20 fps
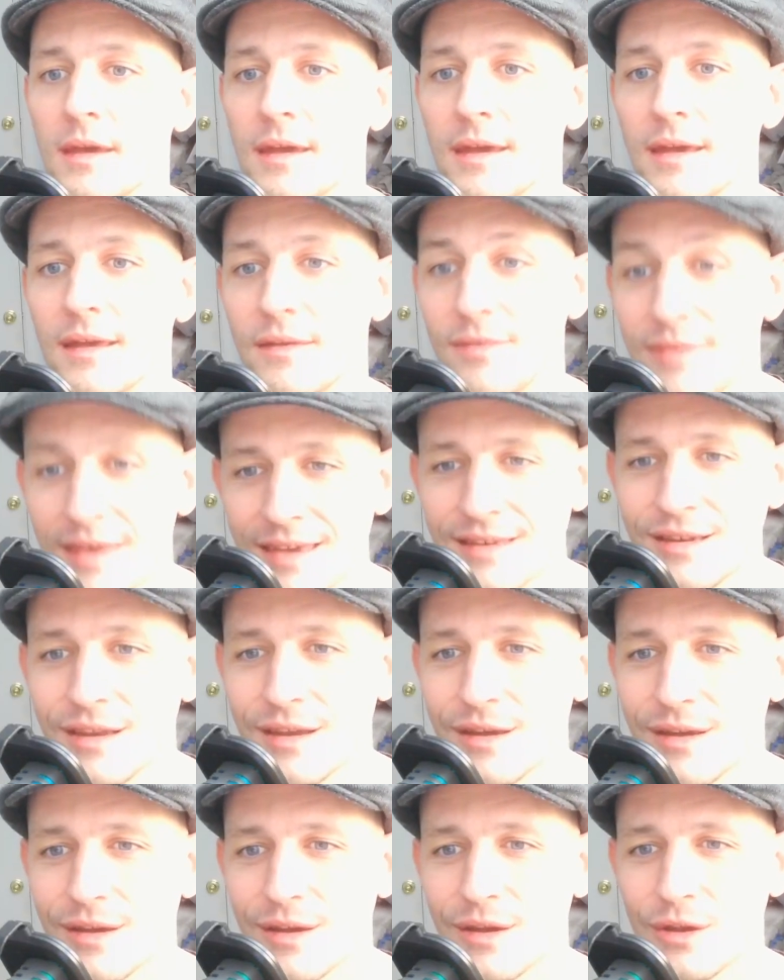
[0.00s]
then
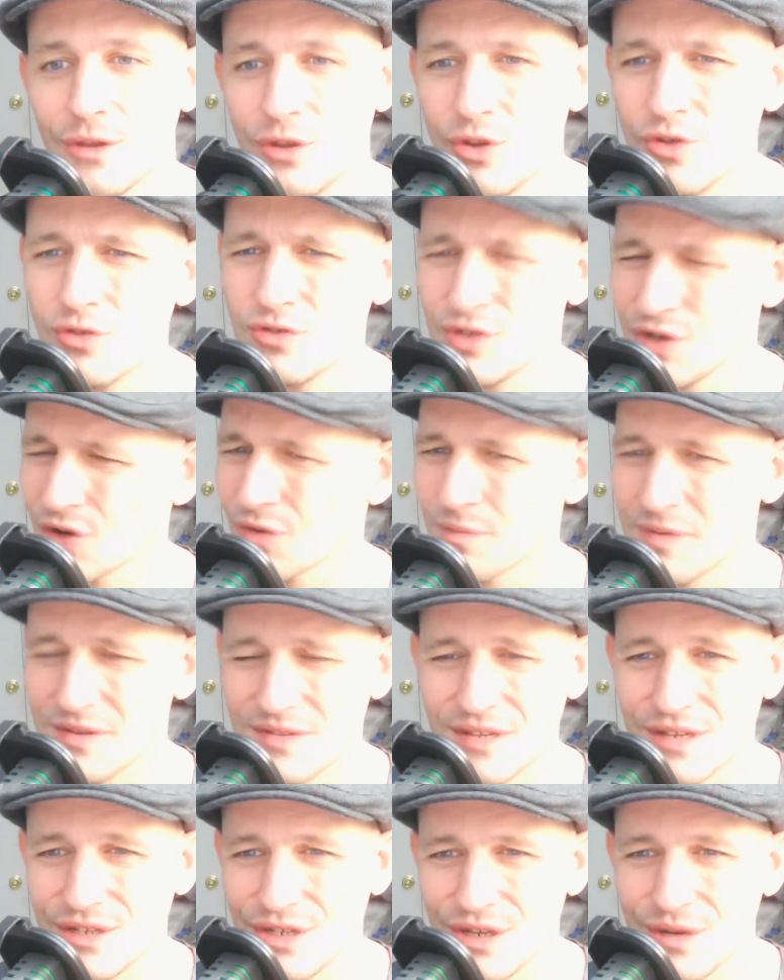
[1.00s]
use your
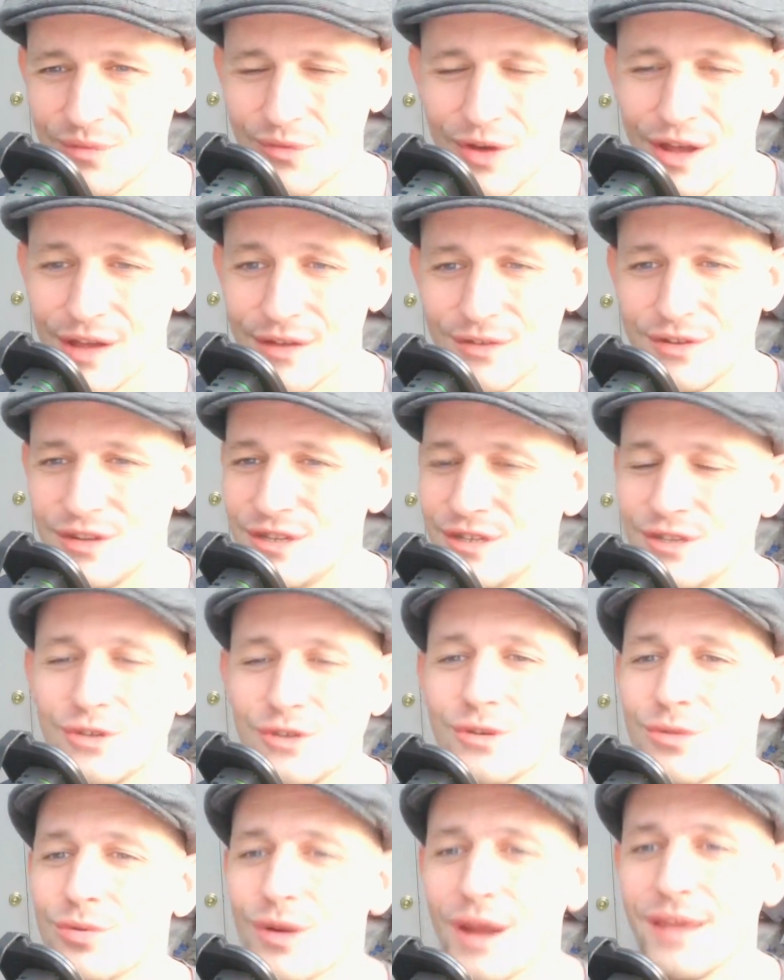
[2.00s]
position well. Just do
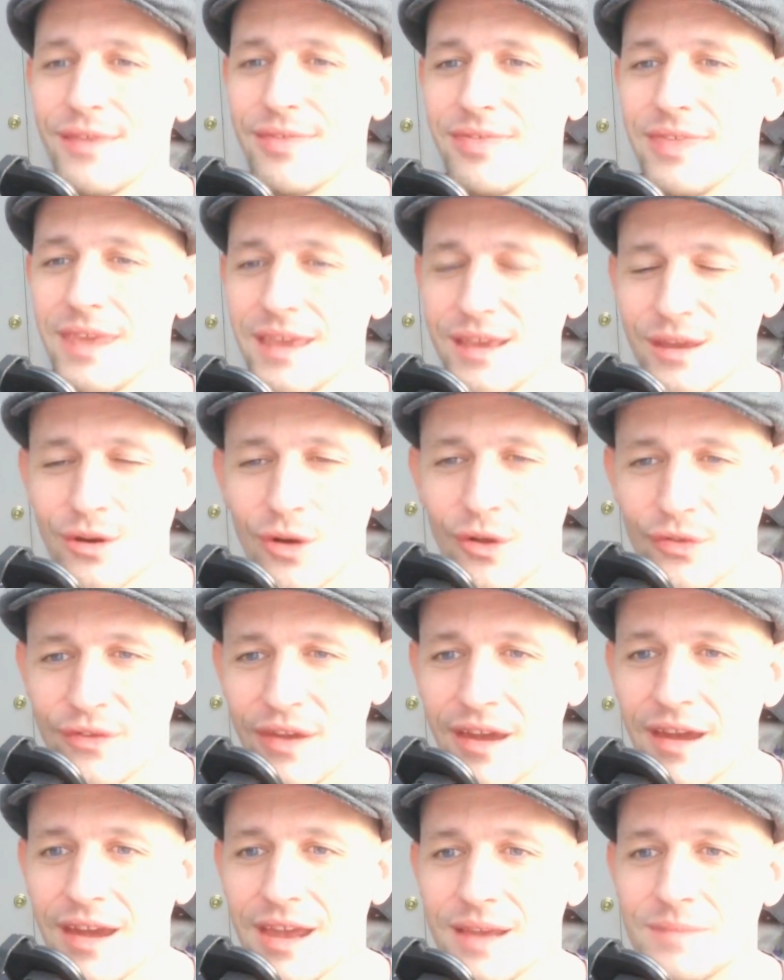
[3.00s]
the right thing at all
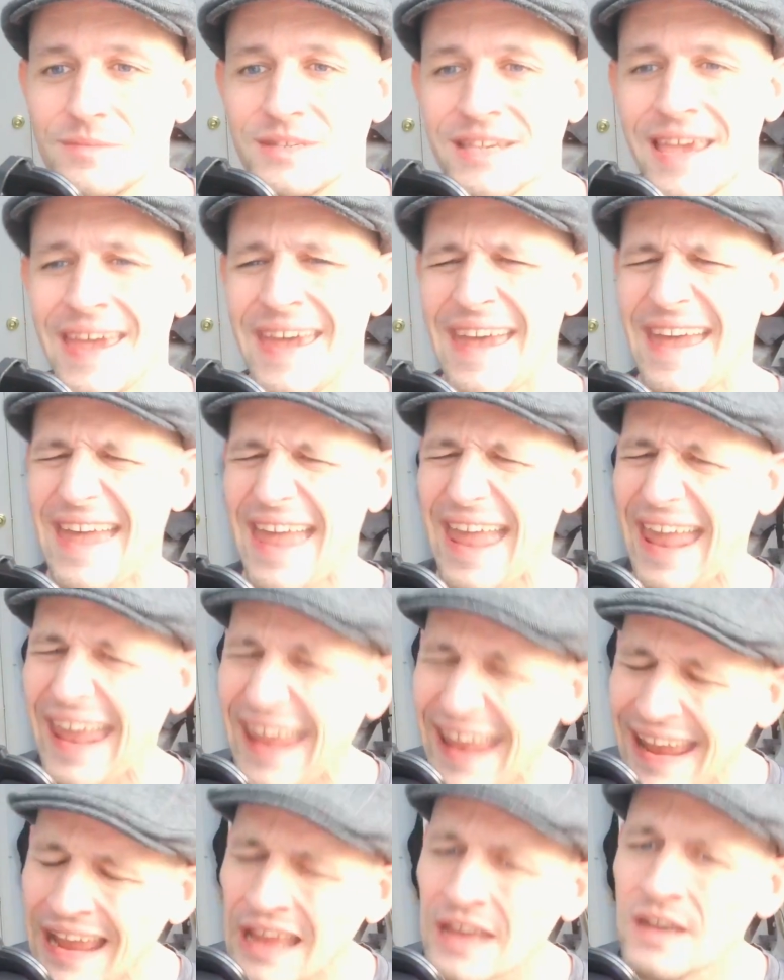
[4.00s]
times.
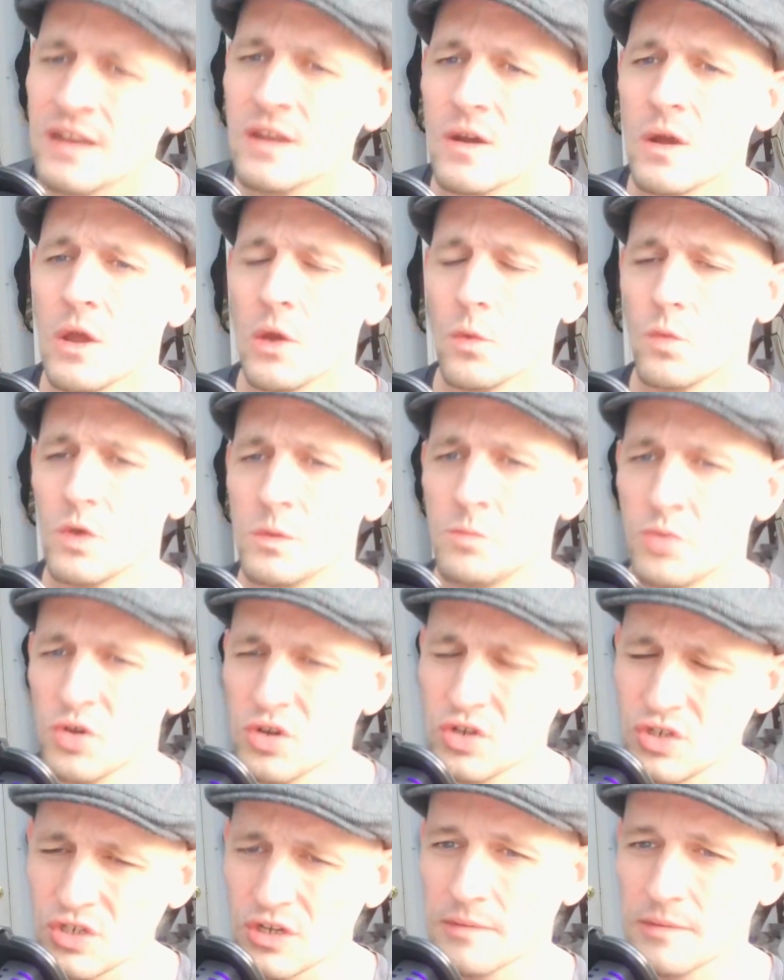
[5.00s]
And when
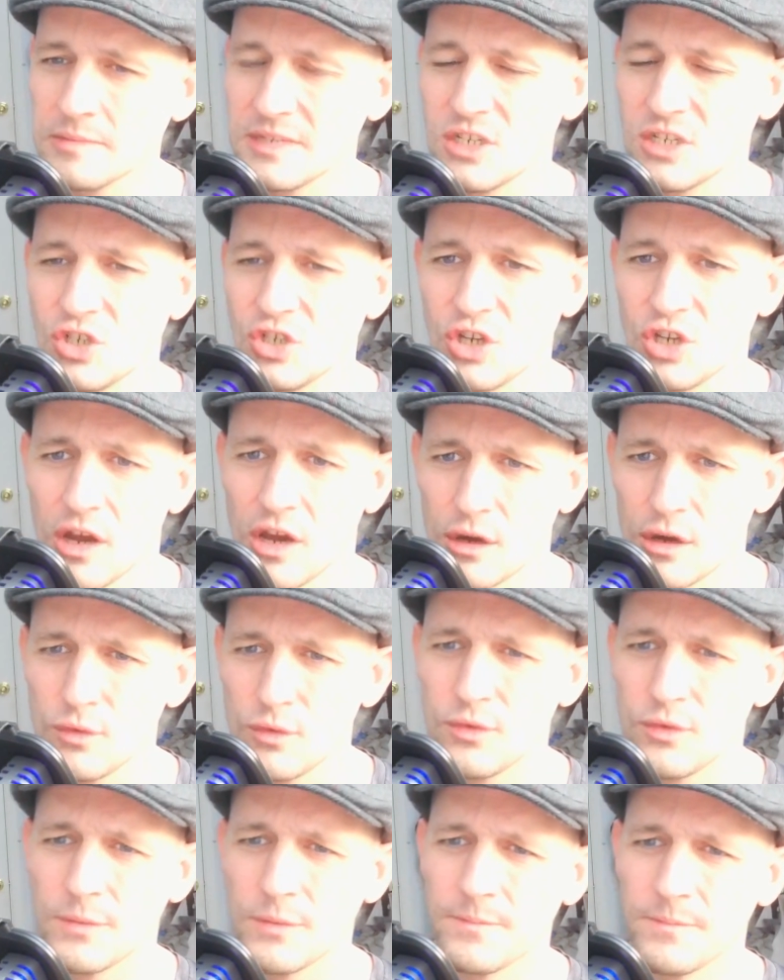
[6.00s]
push comes to
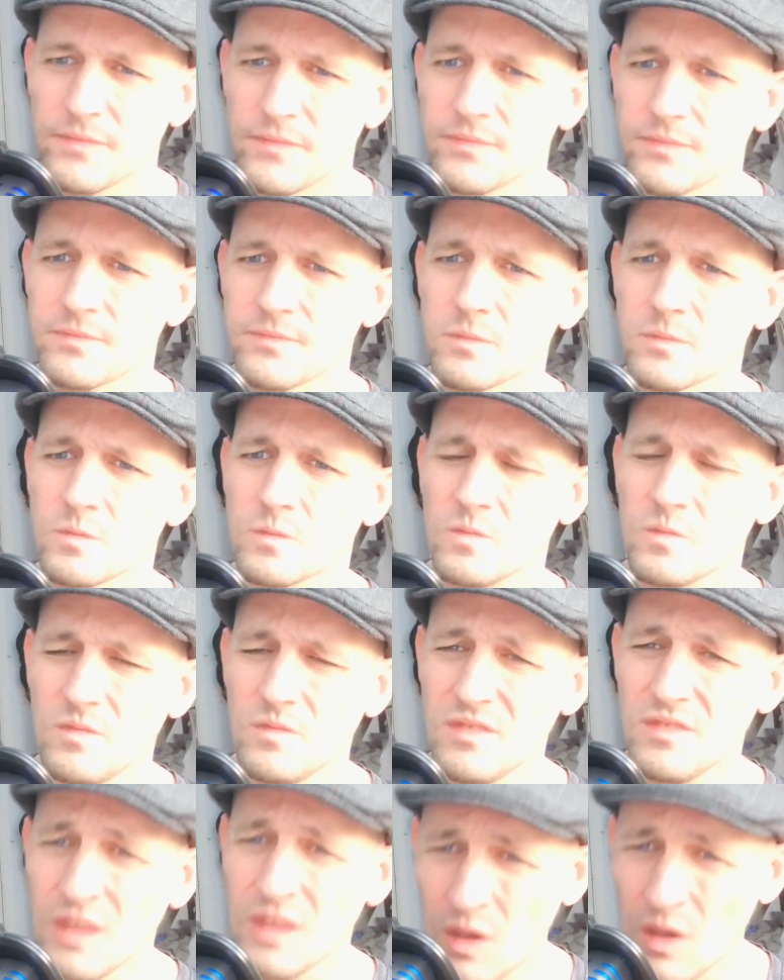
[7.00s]
shove,
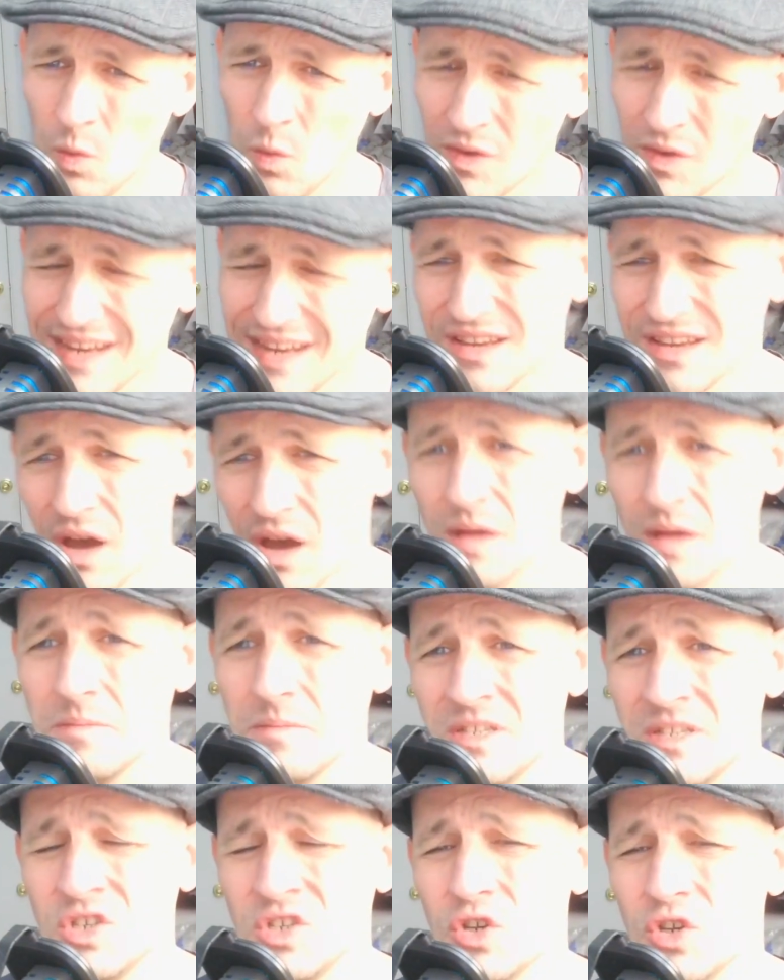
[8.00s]
when it
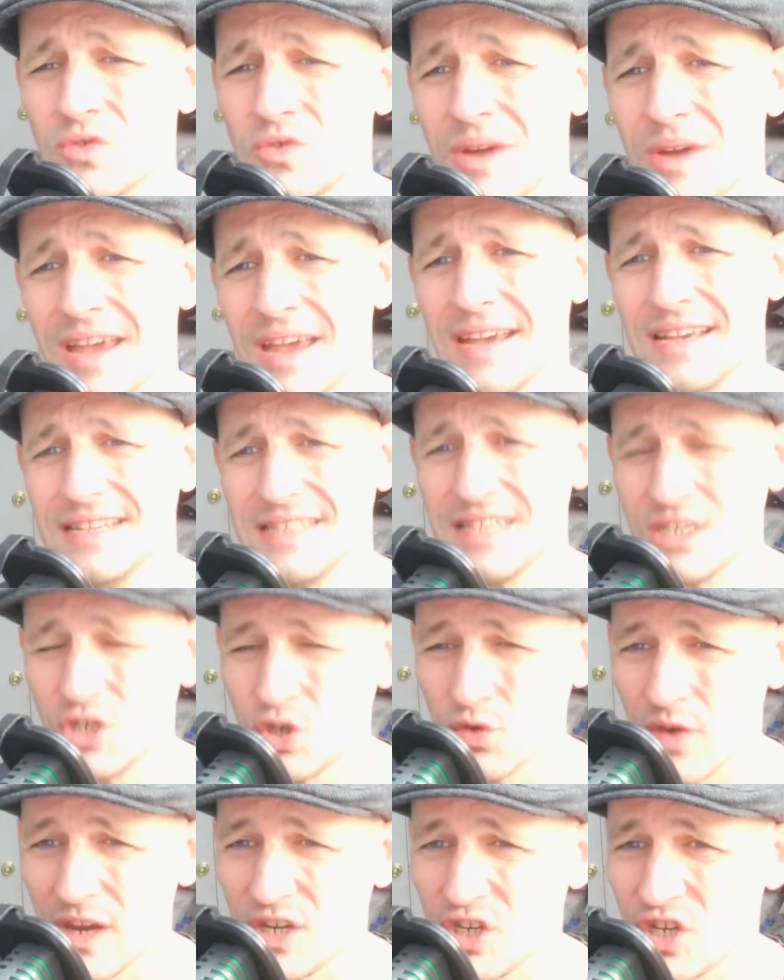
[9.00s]
comes to
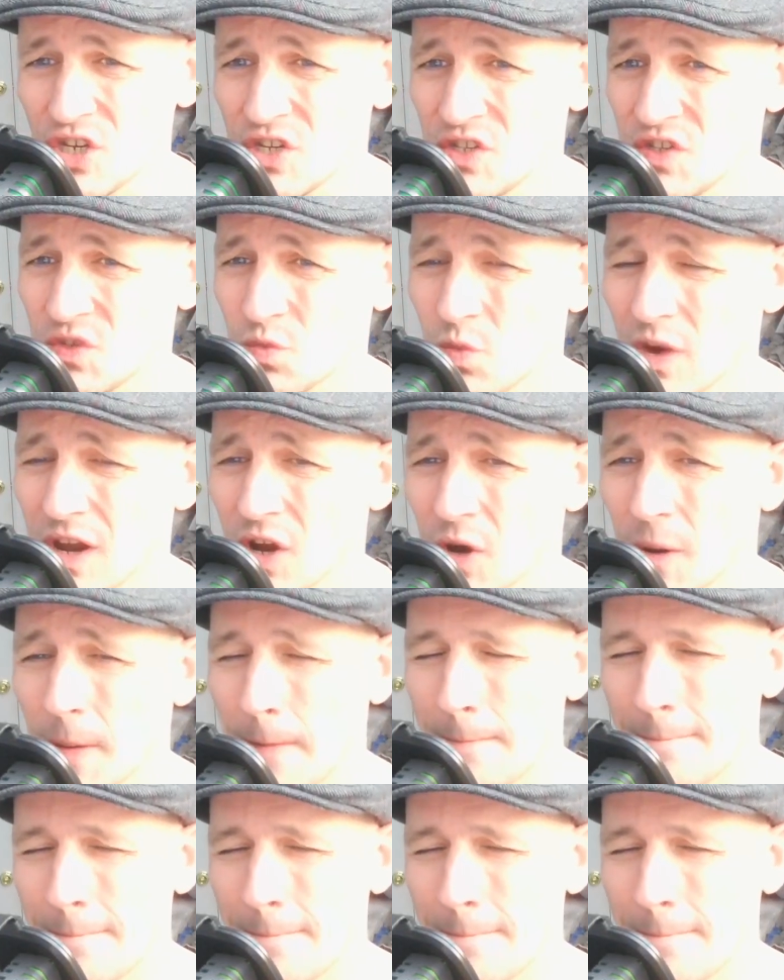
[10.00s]
situations where